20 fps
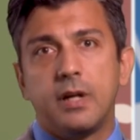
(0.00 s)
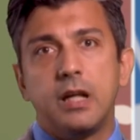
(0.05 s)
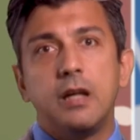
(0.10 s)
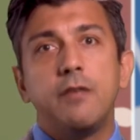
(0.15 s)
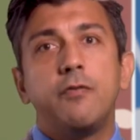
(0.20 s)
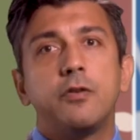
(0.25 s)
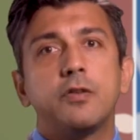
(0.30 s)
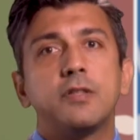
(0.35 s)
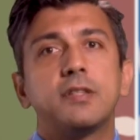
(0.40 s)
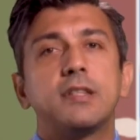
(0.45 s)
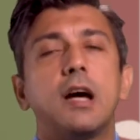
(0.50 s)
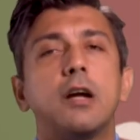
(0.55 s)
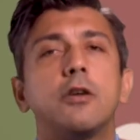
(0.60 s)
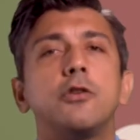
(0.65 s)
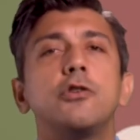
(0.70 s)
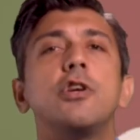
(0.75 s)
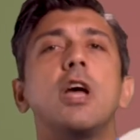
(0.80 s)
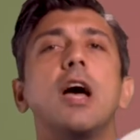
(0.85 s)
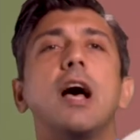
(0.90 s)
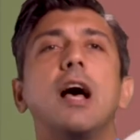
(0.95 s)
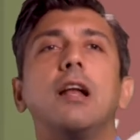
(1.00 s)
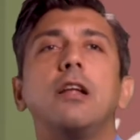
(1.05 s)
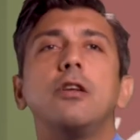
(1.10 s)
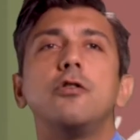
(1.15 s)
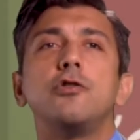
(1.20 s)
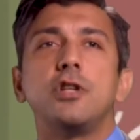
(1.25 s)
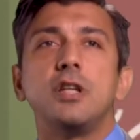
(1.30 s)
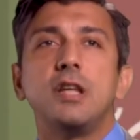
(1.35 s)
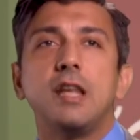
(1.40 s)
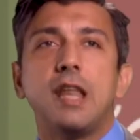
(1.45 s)
if you start
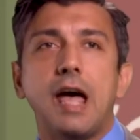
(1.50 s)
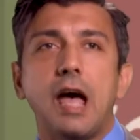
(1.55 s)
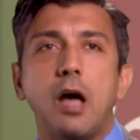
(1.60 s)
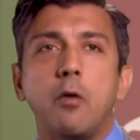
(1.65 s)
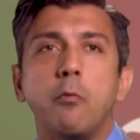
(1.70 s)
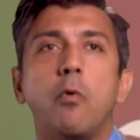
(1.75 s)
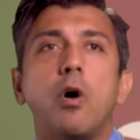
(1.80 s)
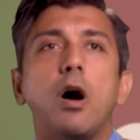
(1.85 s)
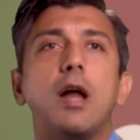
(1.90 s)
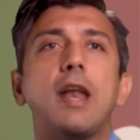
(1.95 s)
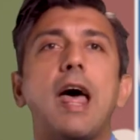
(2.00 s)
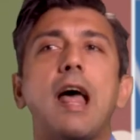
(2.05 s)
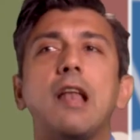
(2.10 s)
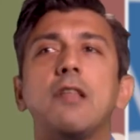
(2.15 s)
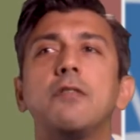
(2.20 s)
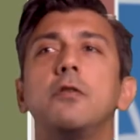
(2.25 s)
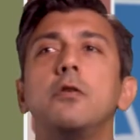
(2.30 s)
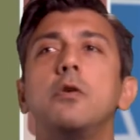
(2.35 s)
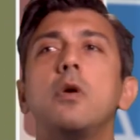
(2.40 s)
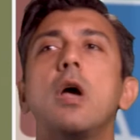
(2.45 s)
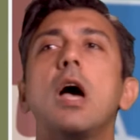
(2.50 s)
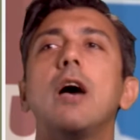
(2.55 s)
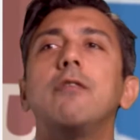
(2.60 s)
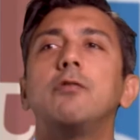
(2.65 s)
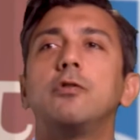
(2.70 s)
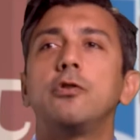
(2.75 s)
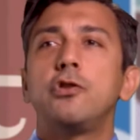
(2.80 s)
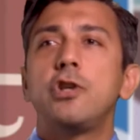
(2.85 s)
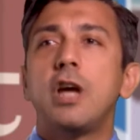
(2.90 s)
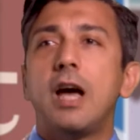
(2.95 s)
challenging that, what else do you
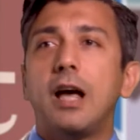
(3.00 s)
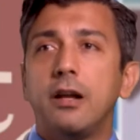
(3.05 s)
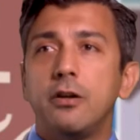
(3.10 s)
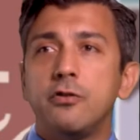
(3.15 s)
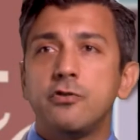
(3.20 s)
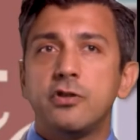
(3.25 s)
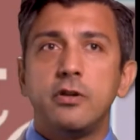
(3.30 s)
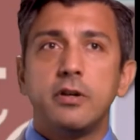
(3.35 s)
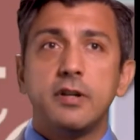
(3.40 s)
have to challenge?